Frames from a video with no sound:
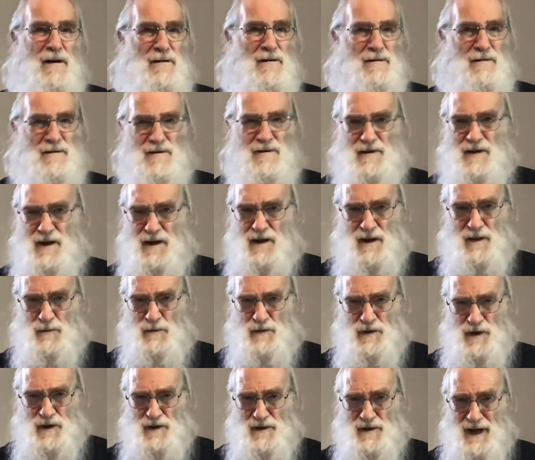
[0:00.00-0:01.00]
saying it
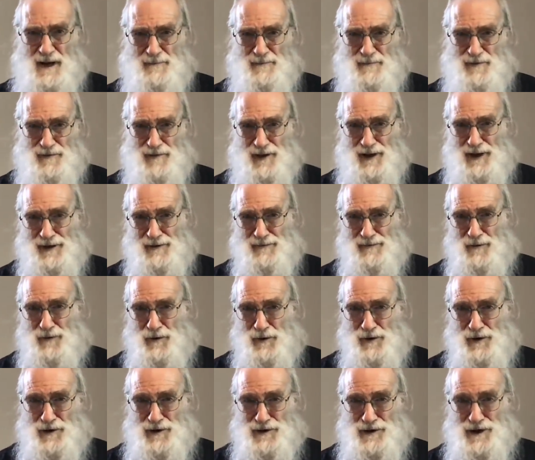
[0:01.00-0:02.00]
was a top flight
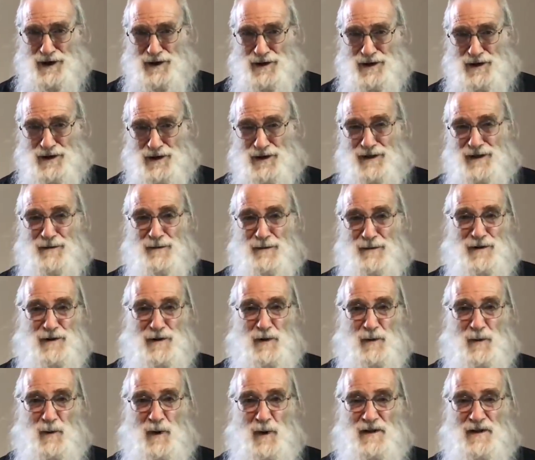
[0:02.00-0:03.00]
organization, which
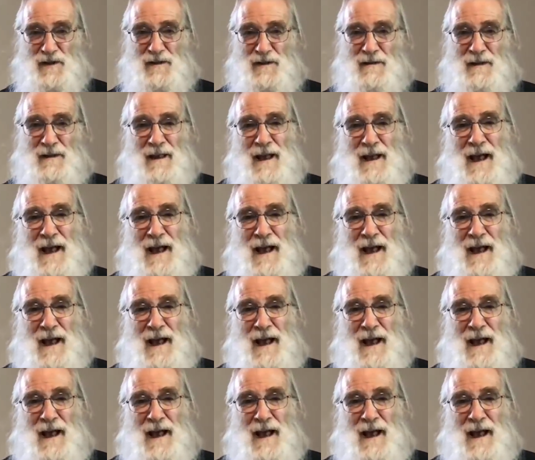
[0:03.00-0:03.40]
it wasn't,